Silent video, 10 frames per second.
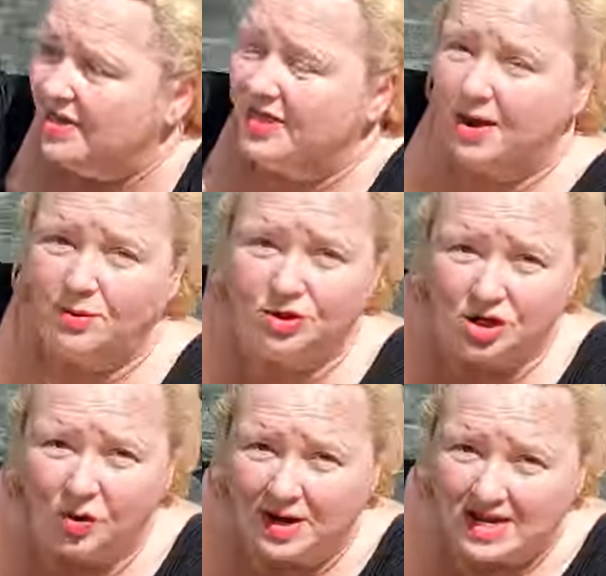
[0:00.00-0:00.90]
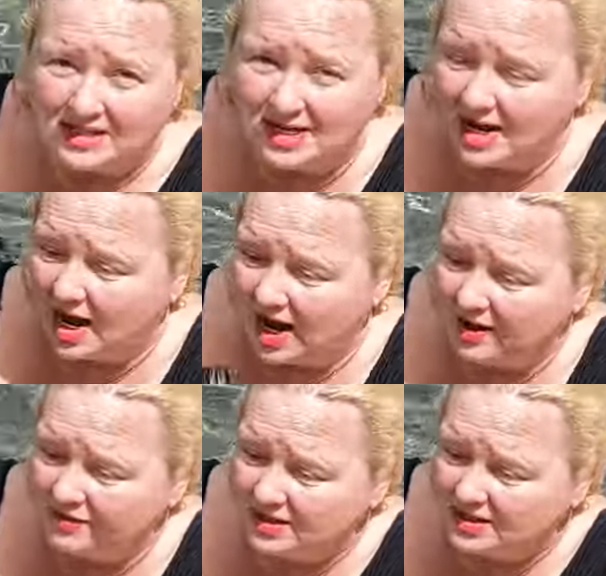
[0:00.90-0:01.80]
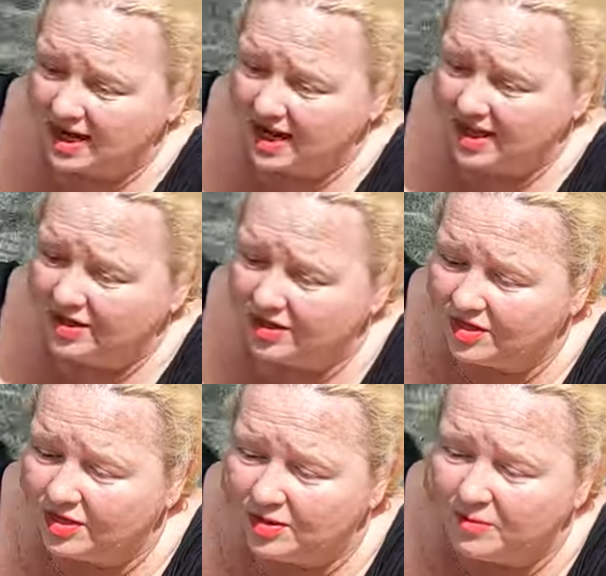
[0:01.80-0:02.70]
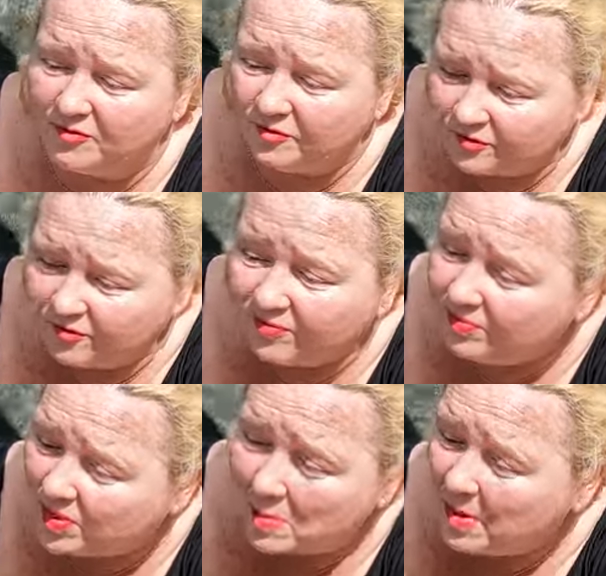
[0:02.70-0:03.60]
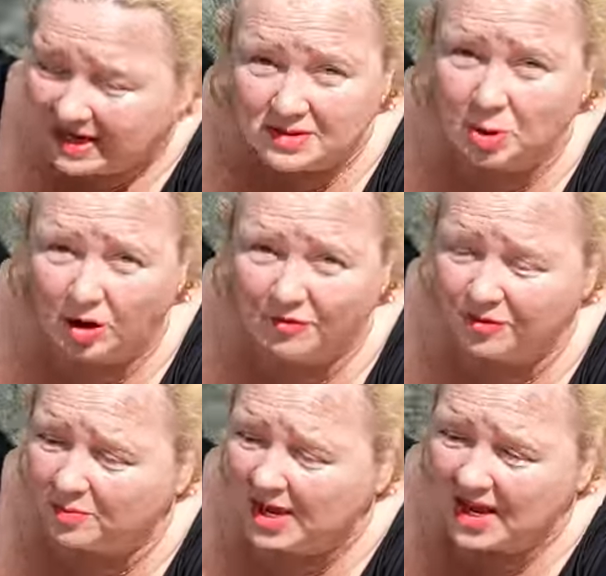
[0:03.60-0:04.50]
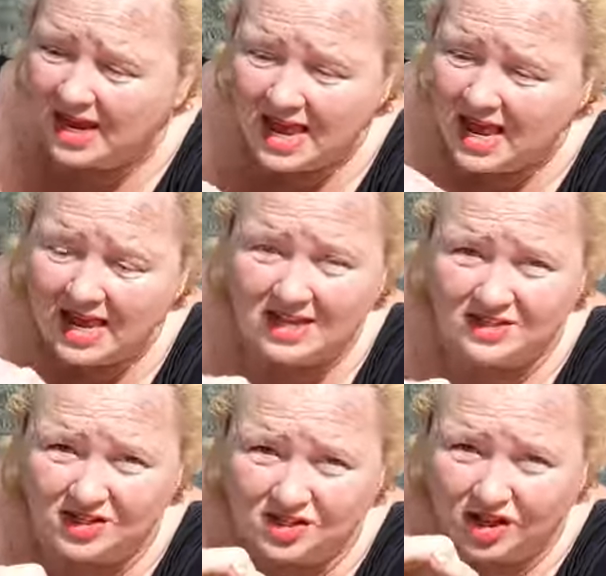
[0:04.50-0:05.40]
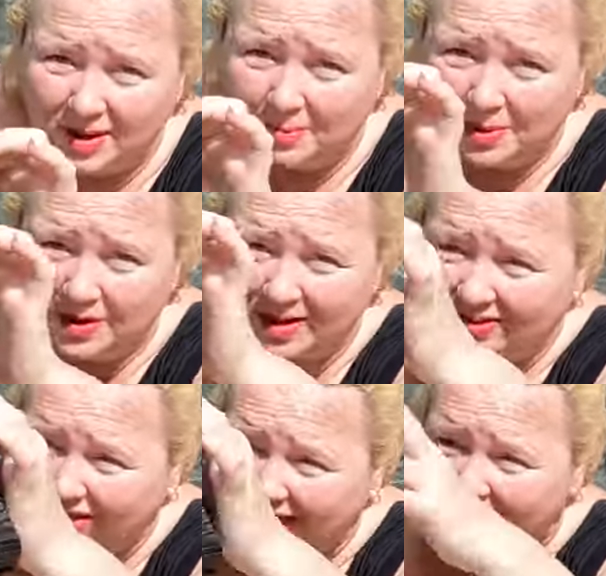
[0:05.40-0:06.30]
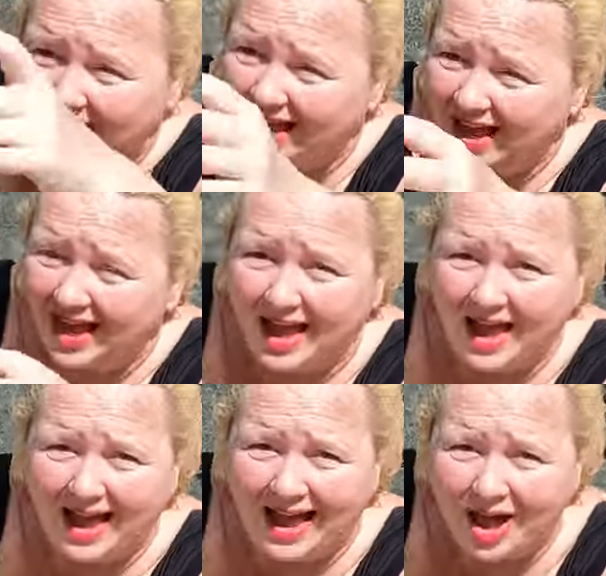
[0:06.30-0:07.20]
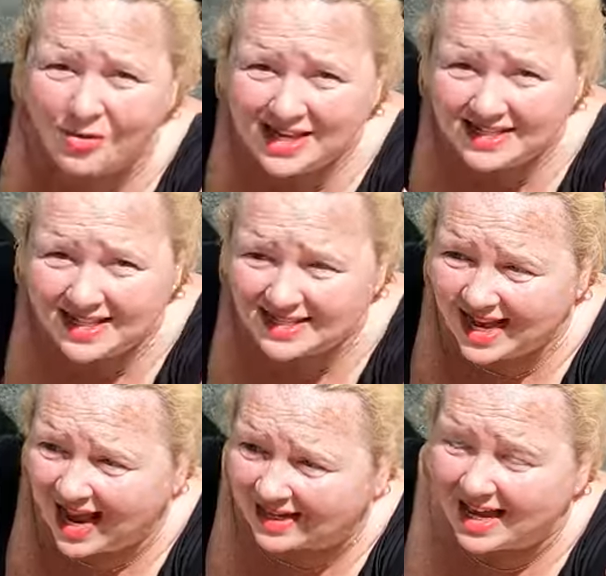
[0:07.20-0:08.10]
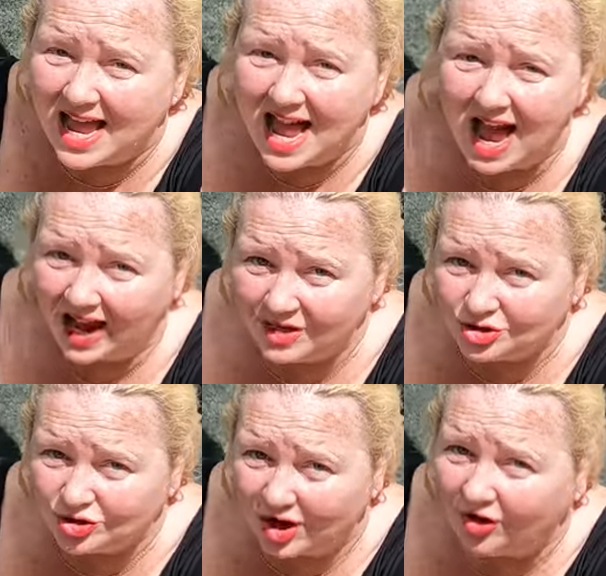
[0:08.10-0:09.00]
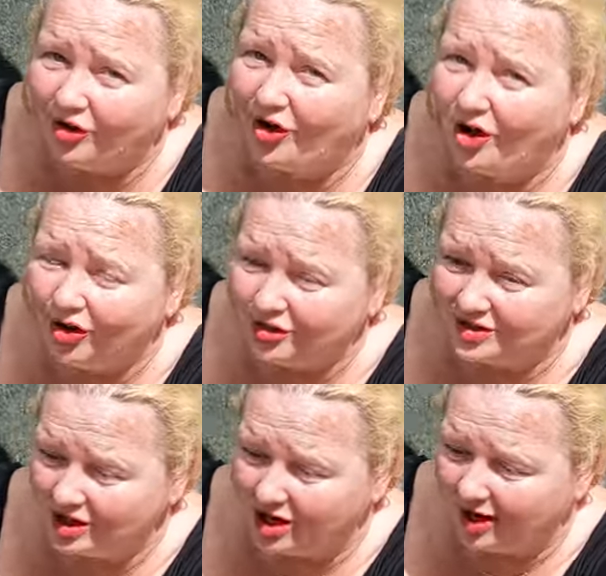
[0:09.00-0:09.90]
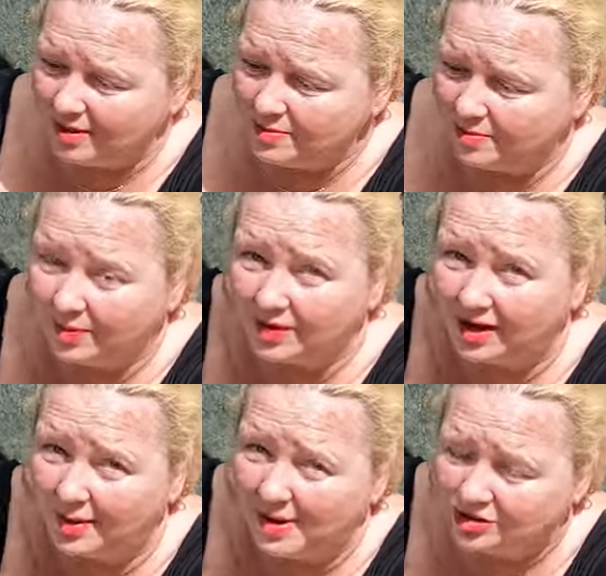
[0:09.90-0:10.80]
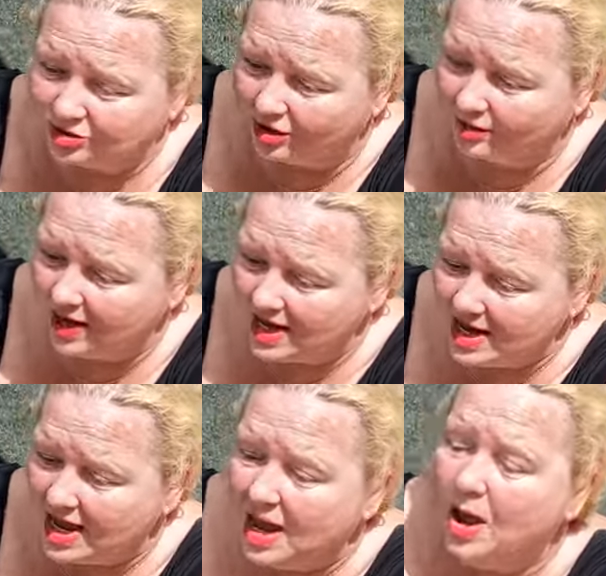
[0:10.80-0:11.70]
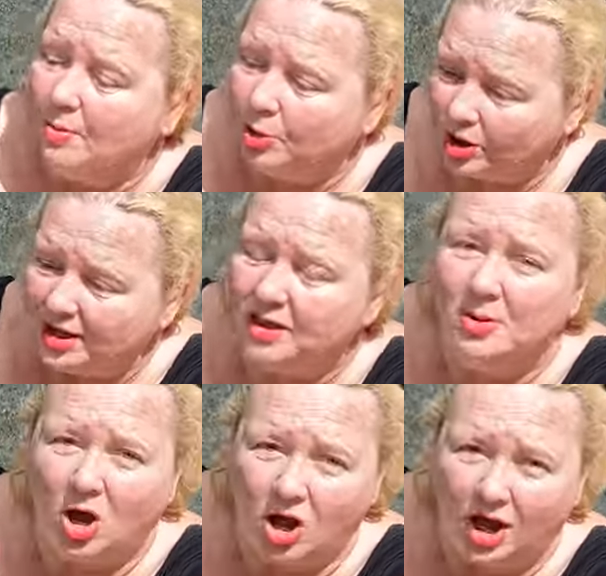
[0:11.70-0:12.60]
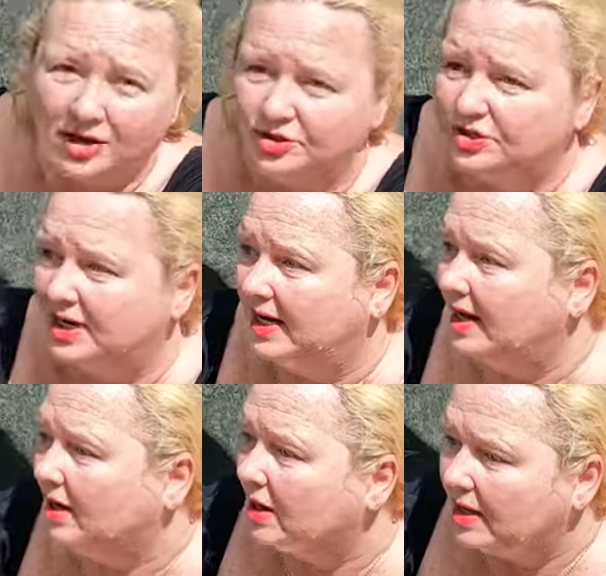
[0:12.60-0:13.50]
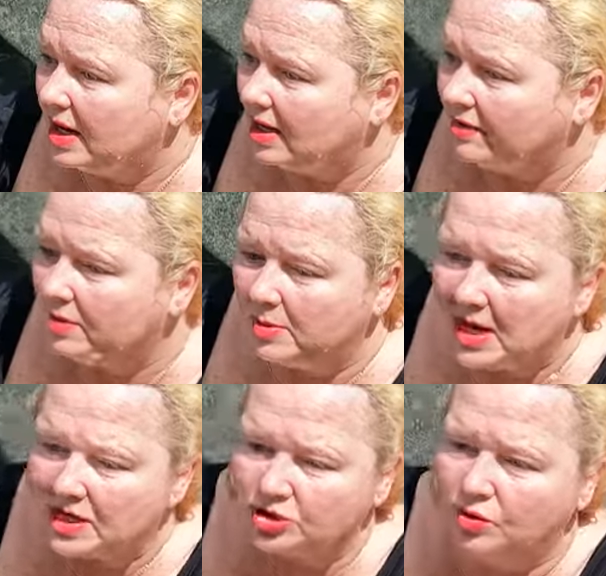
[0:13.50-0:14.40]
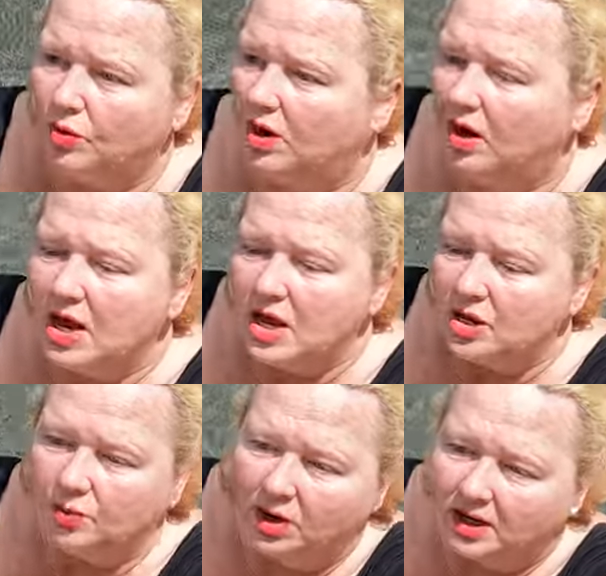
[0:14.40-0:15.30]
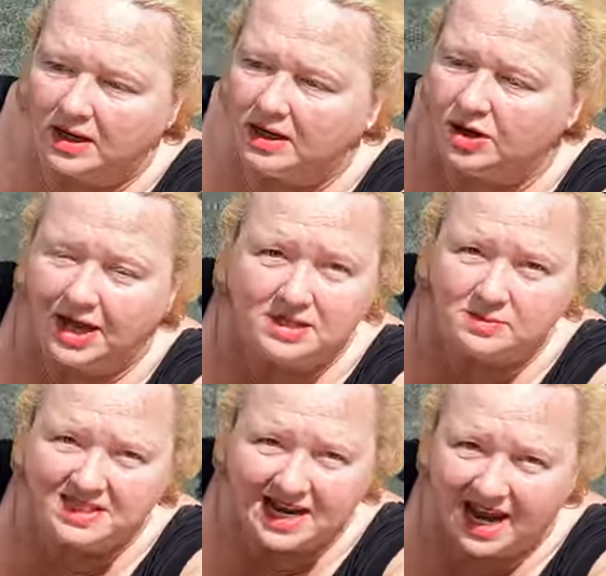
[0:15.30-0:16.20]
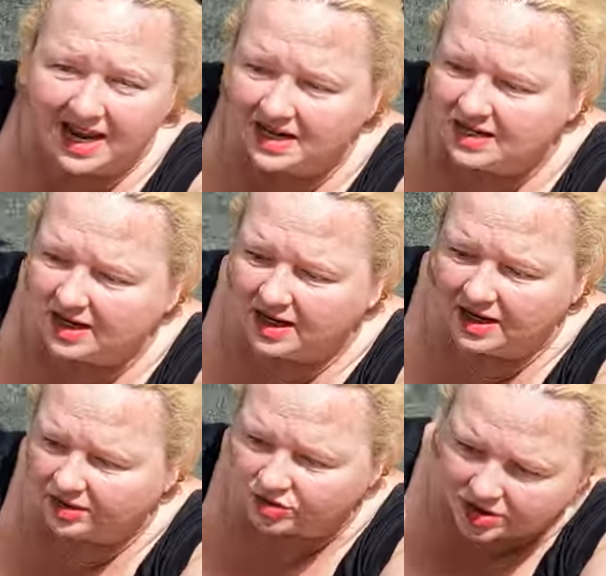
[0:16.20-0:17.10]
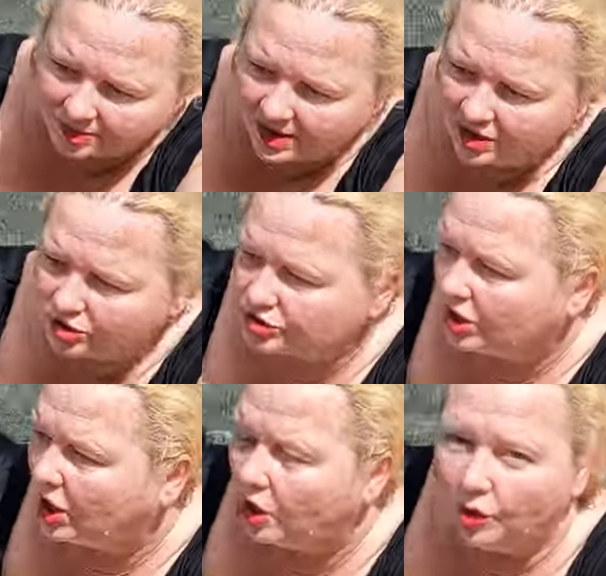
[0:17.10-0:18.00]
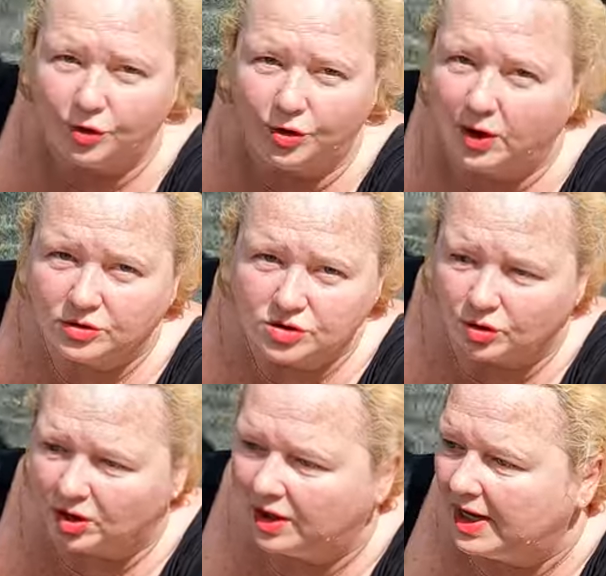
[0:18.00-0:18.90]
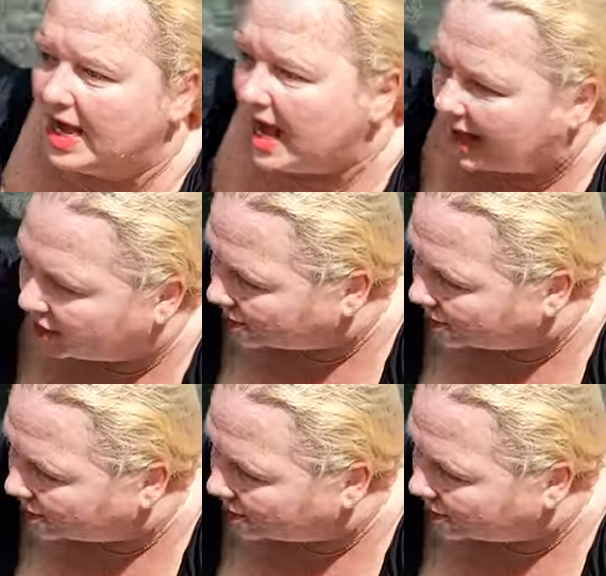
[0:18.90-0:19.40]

They were so easy. I have to say, the the best part for me is this clip. Like, how easy is that? I struggle all the time, I think I mentioned already, putting them on, you're sitting at the end of the beach or you want to you get some sand in, there's something in your toe, you're out snorkeling and